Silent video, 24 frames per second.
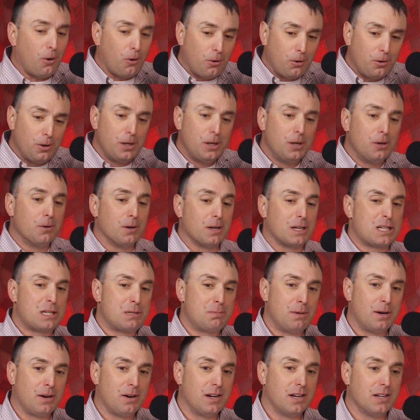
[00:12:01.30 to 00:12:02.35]
whole new
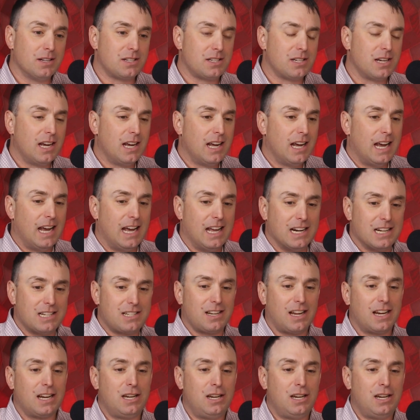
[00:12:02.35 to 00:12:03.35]
experience. And it's